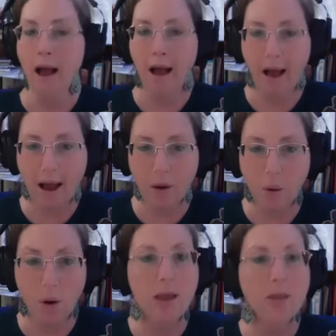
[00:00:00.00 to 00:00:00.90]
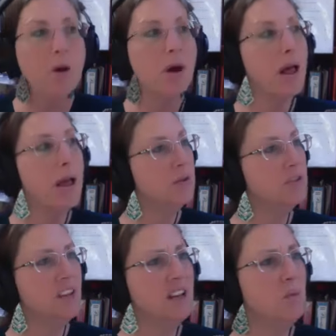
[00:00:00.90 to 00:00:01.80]
I thought I was
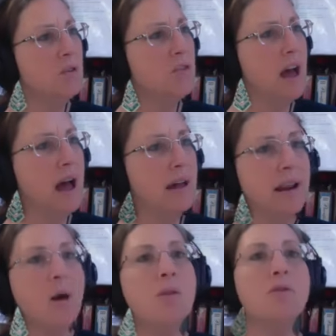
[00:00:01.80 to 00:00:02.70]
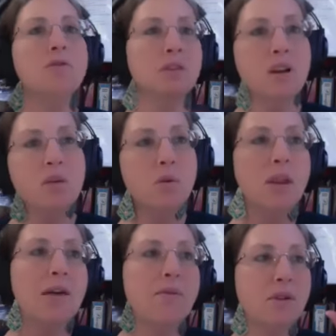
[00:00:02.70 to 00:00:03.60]
done with that. Now there's another
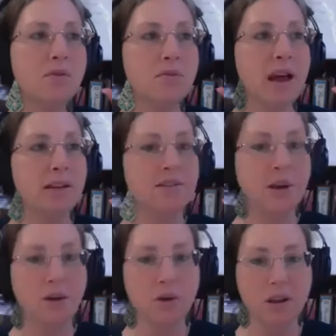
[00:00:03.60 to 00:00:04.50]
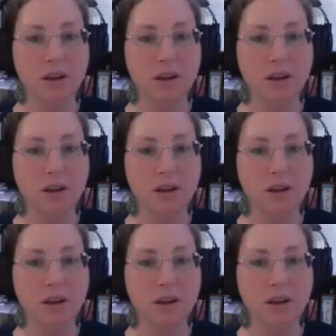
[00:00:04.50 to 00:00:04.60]
level of that sucker to heal.